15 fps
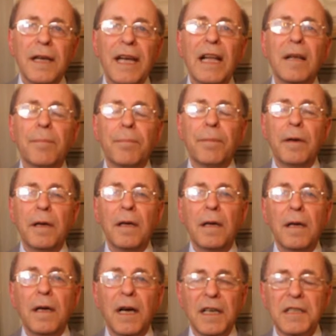help
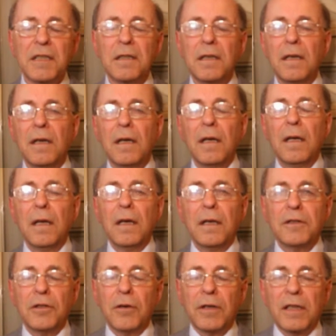us
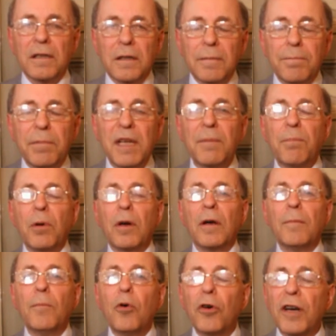so that people
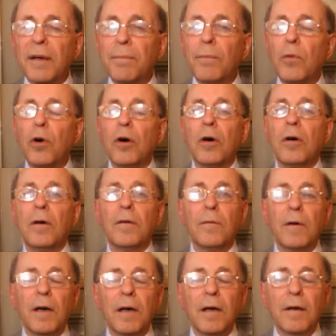more and more
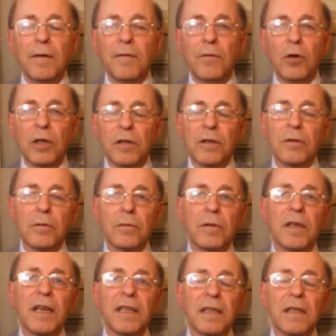want to
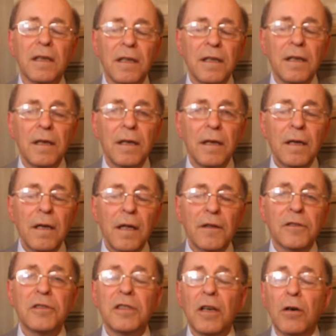get
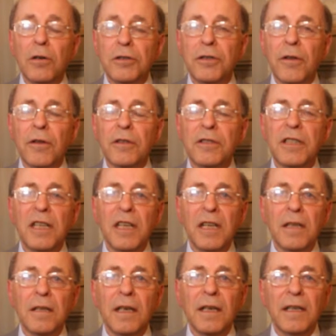also the
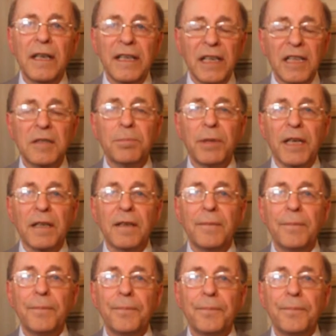city aspect.